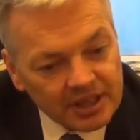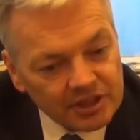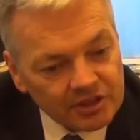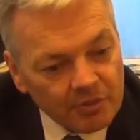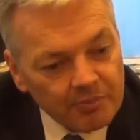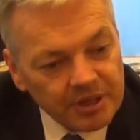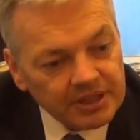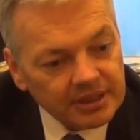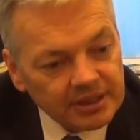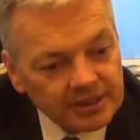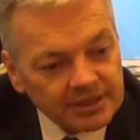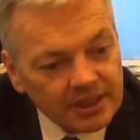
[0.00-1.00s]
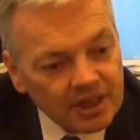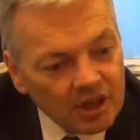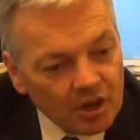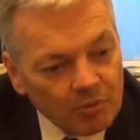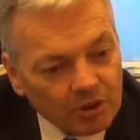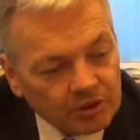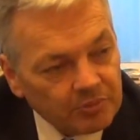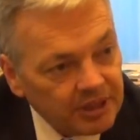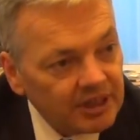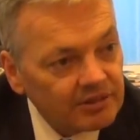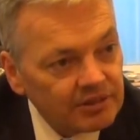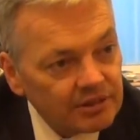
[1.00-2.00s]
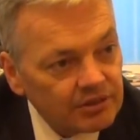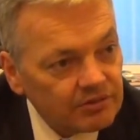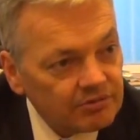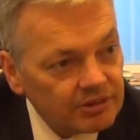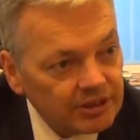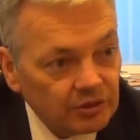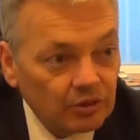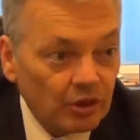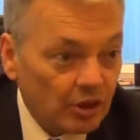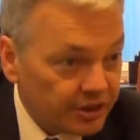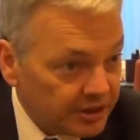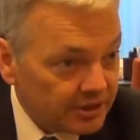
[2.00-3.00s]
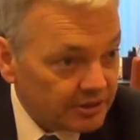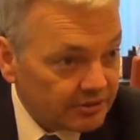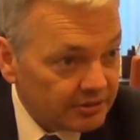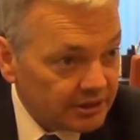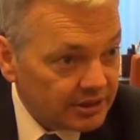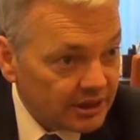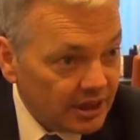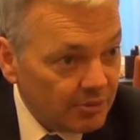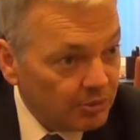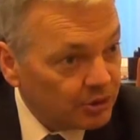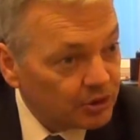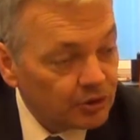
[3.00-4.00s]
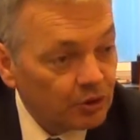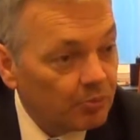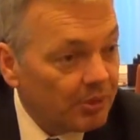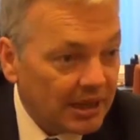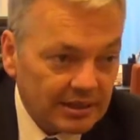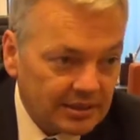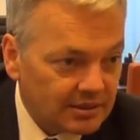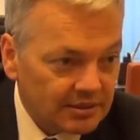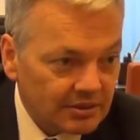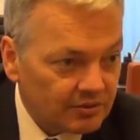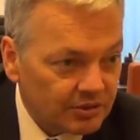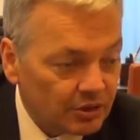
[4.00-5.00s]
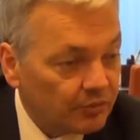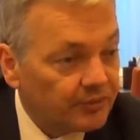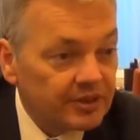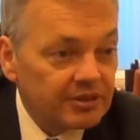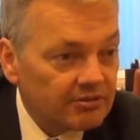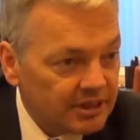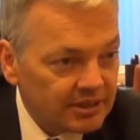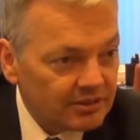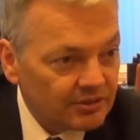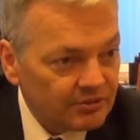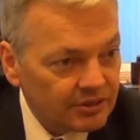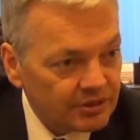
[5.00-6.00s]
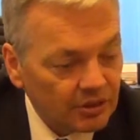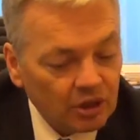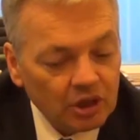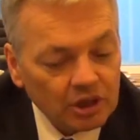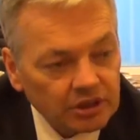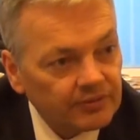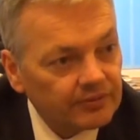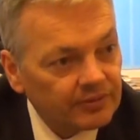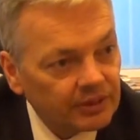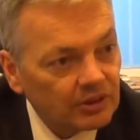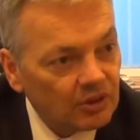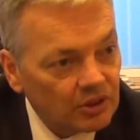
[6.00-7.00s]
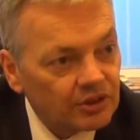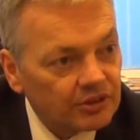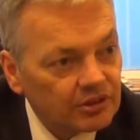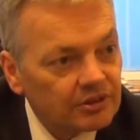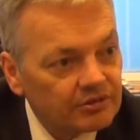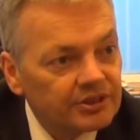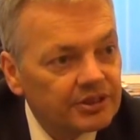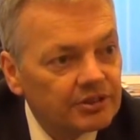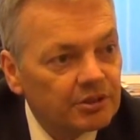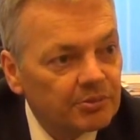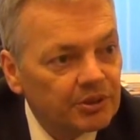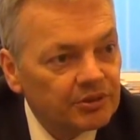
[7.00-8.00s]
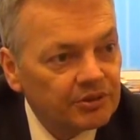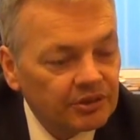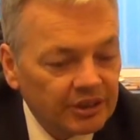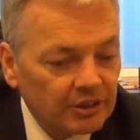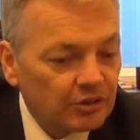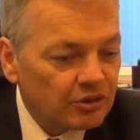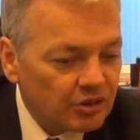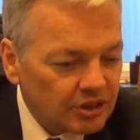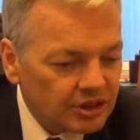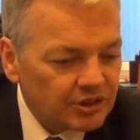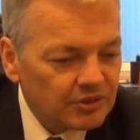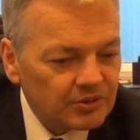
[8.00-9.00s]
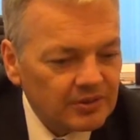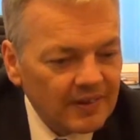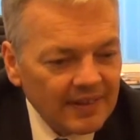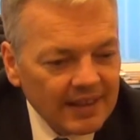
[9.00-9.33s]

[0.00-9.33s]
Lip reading: some meetings among the Benelux countries and the Nordic countries, but also the Baltic countries or the Visegrad countries, so a lot of other countries in the European Union. And the third issue